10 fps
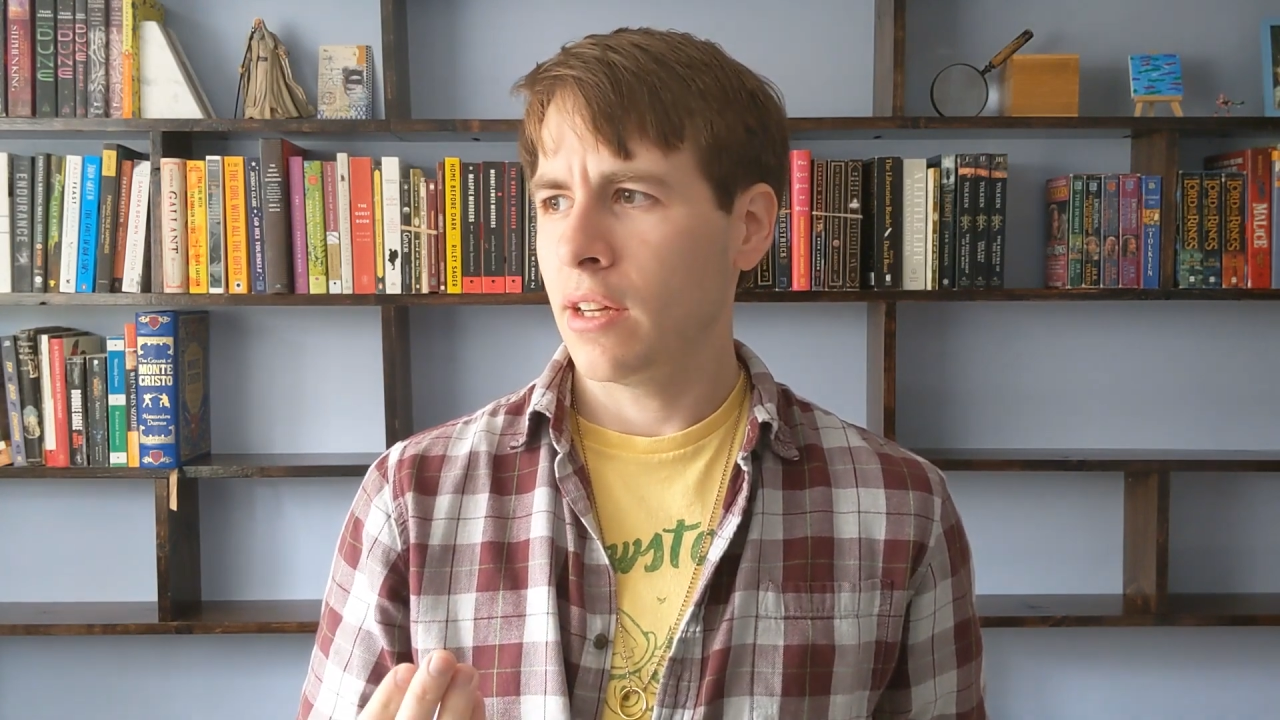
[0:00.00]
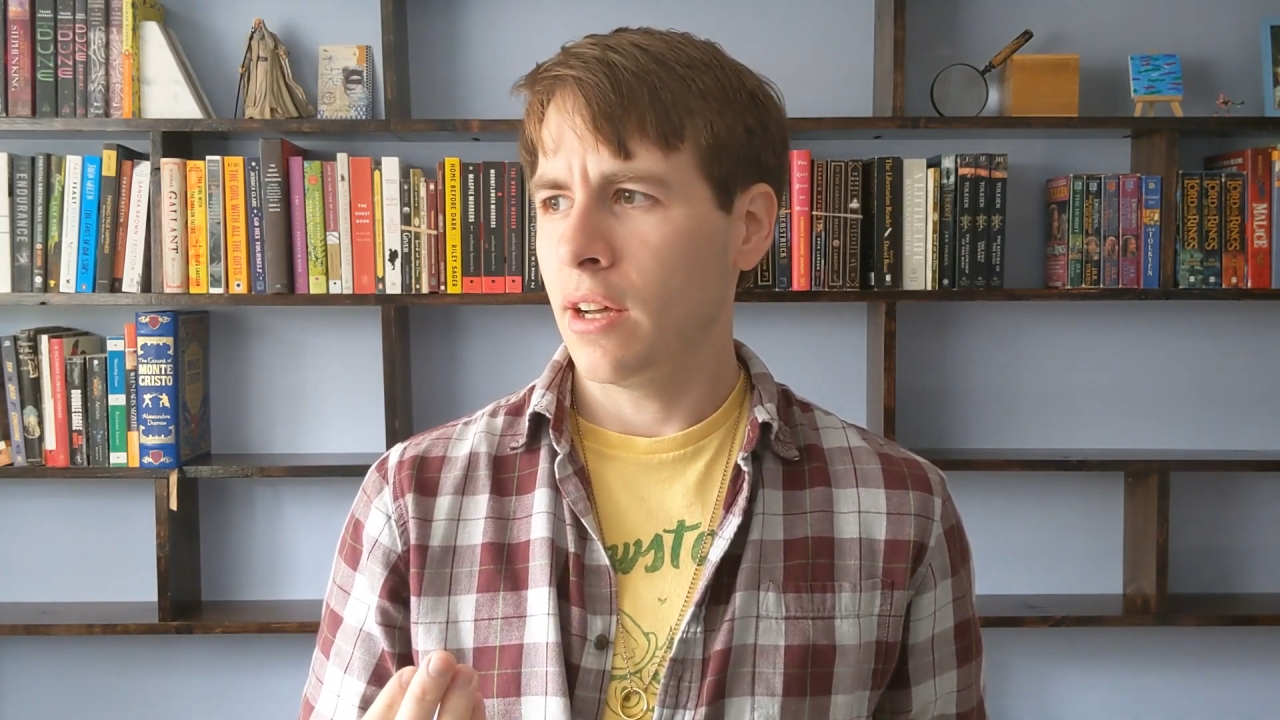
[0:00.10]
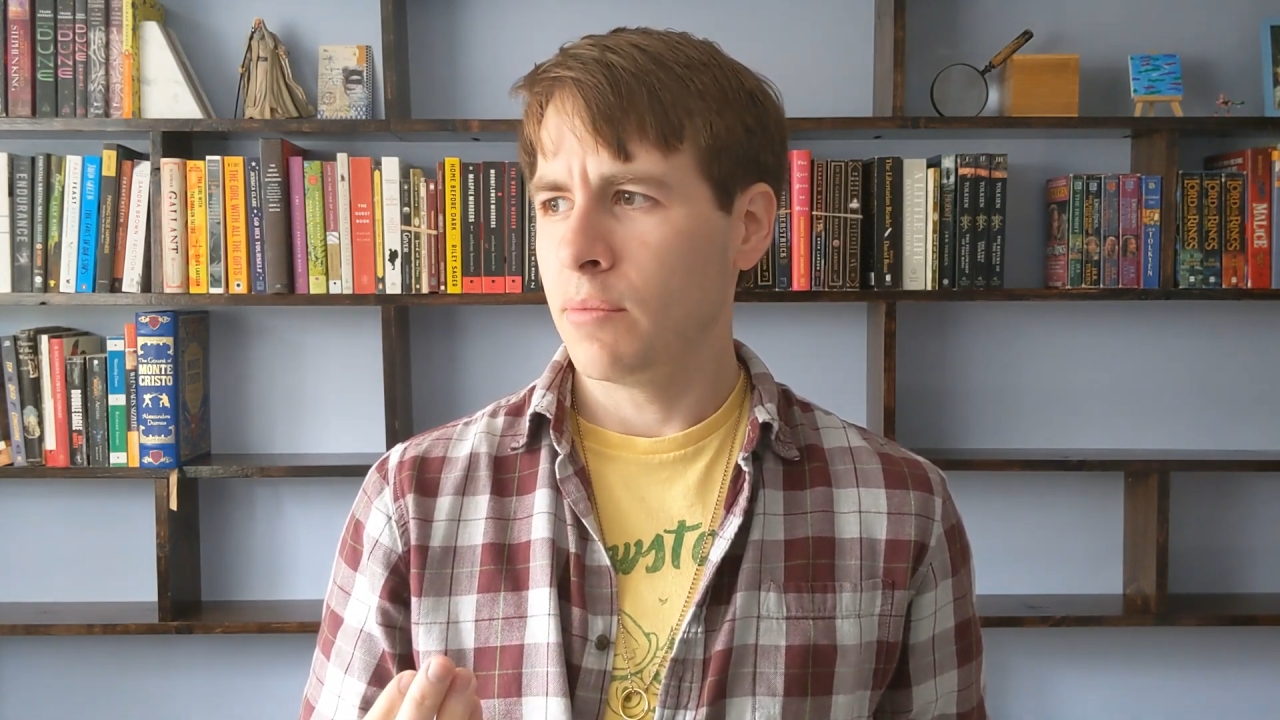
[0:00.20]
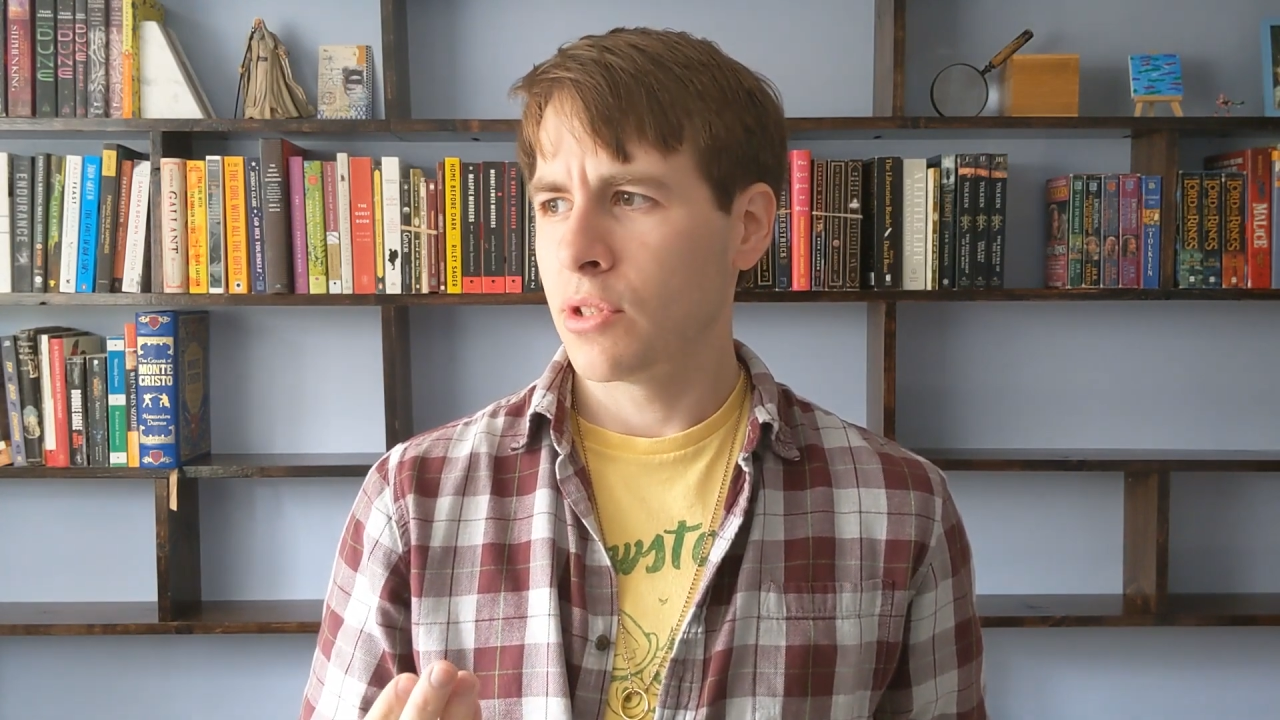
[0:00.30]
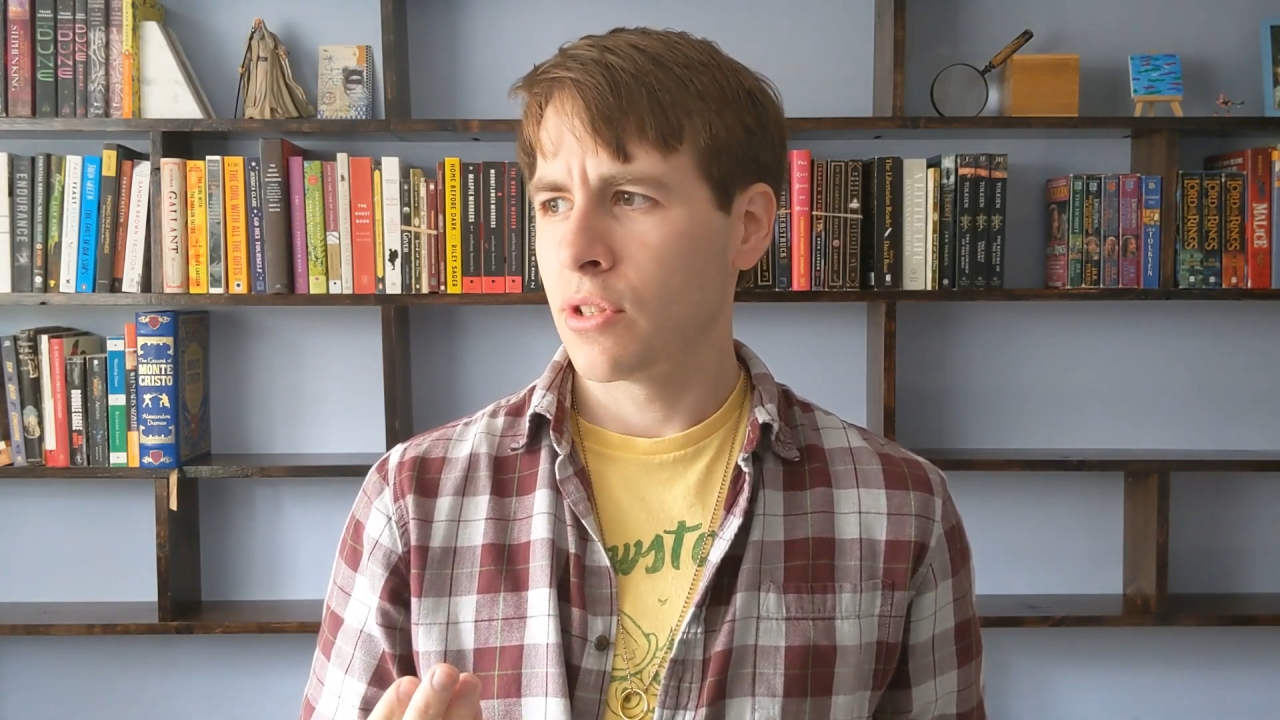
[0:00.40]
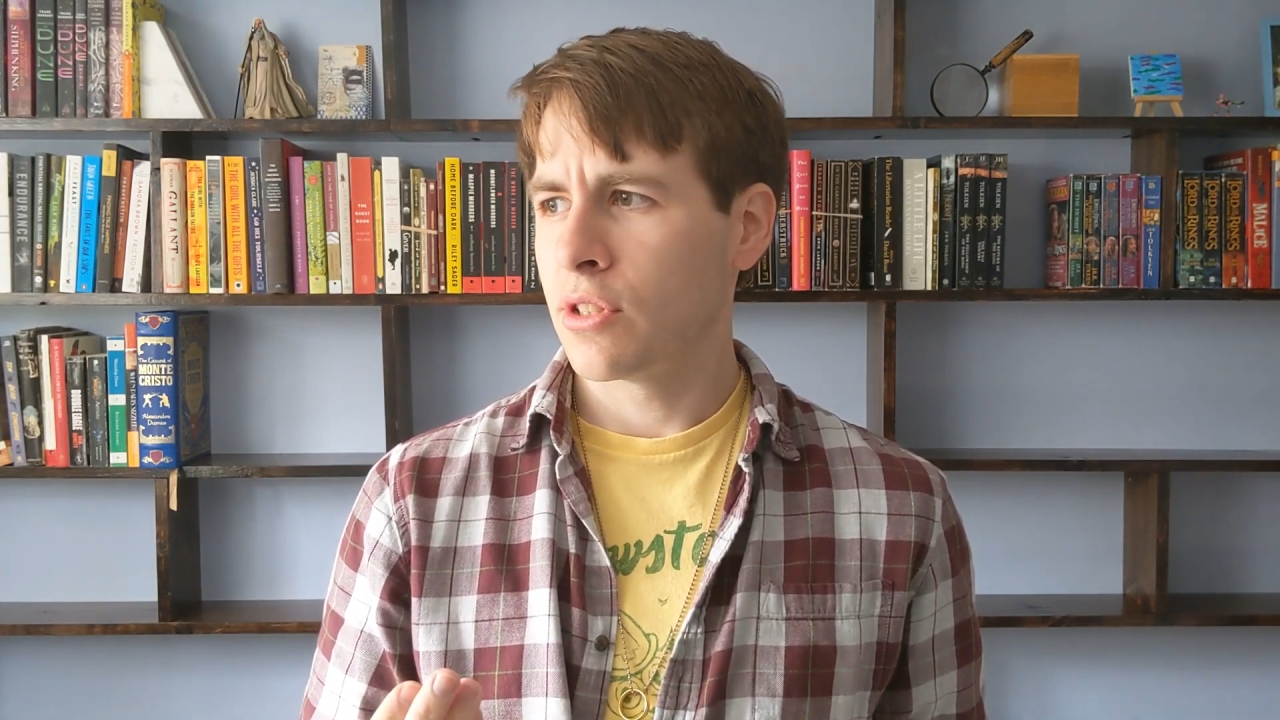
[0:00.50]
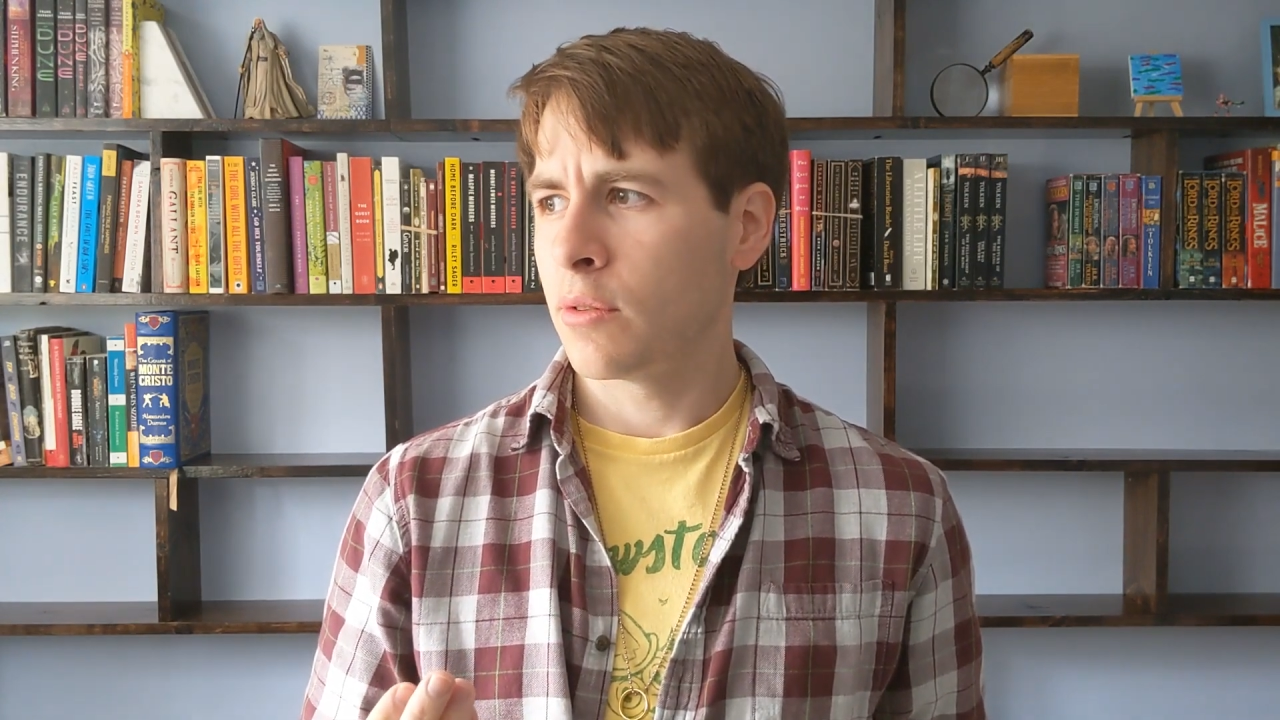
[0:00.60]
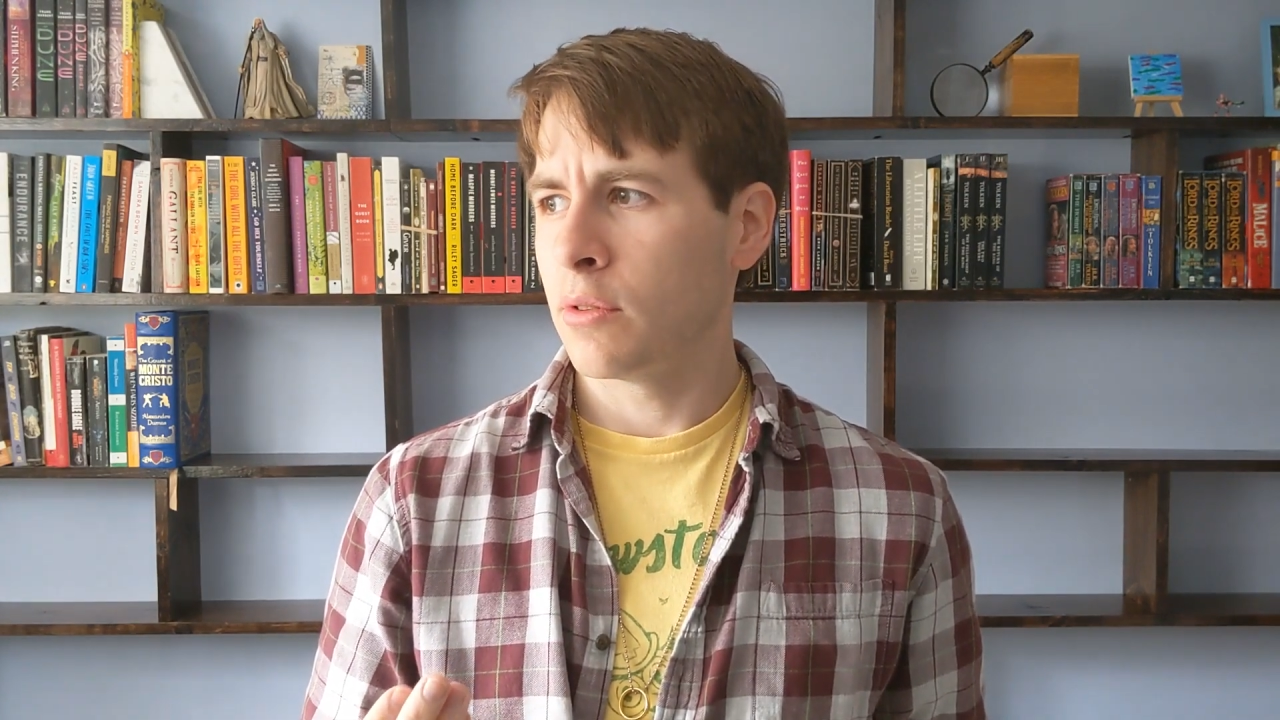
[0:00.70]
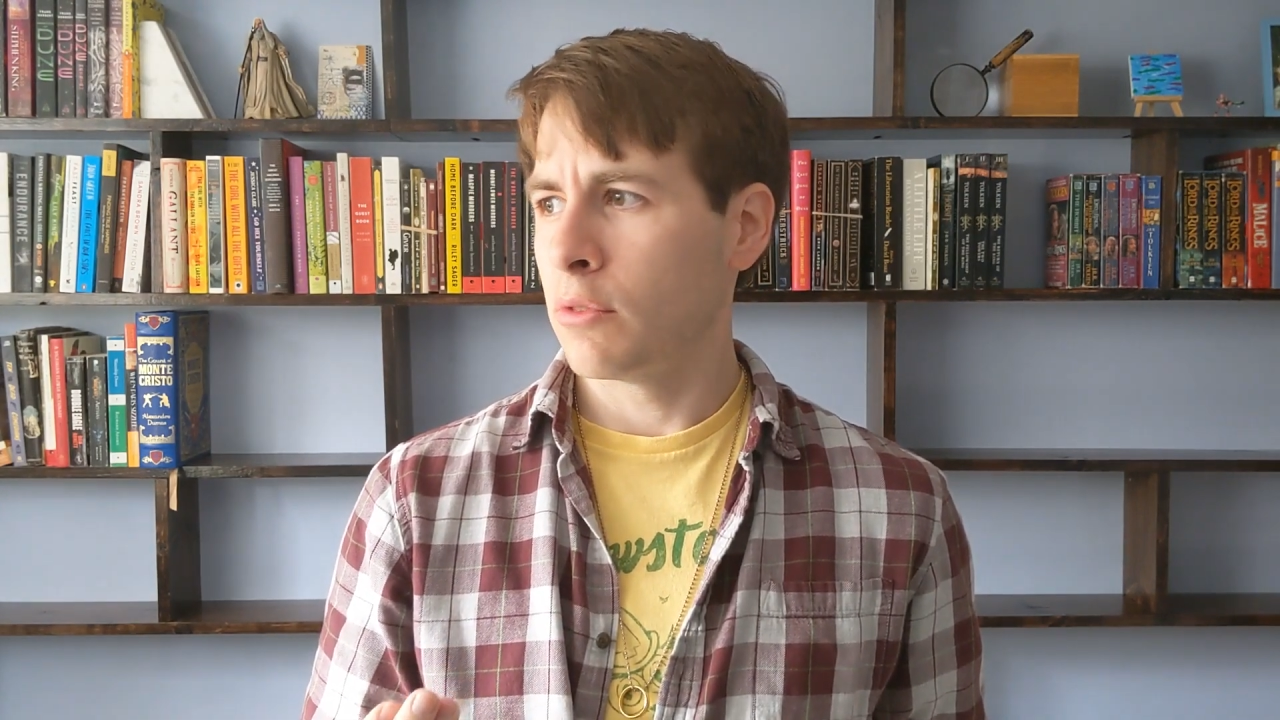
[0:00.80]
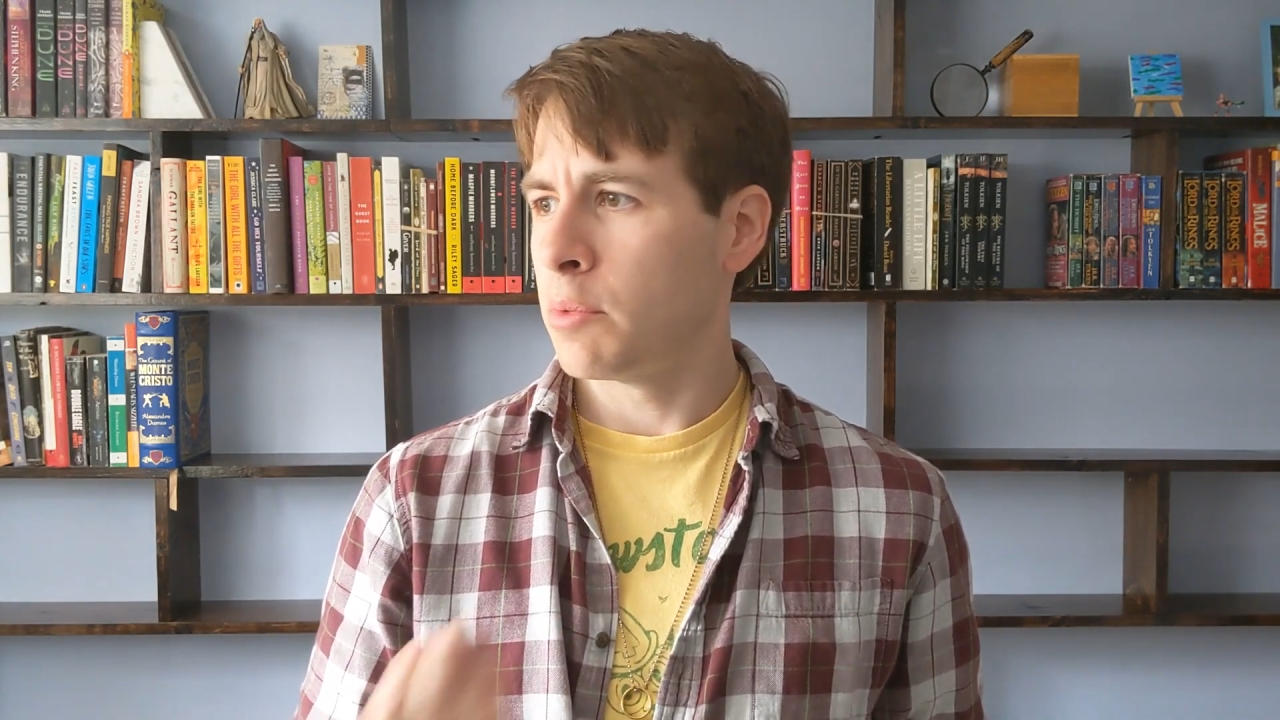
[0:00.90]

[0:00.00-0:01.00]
I'm sure someone